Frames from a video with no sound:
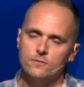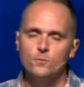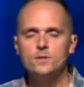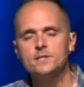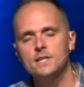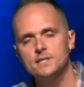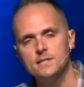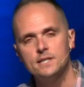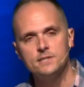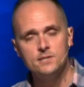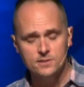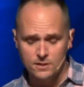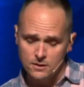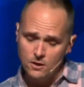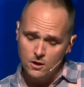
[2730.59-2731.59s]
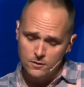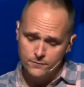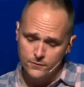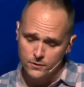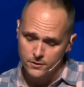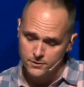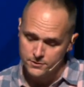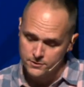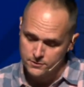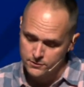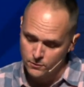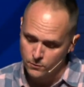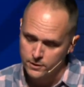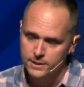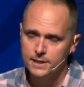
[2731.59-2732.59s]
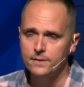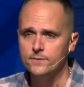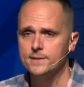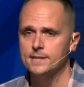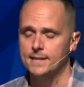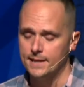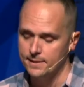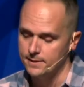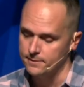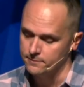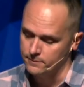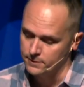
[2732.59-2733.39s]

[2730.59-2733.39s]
The reason I say this, this is a long verse, so we're going to give it to Ken.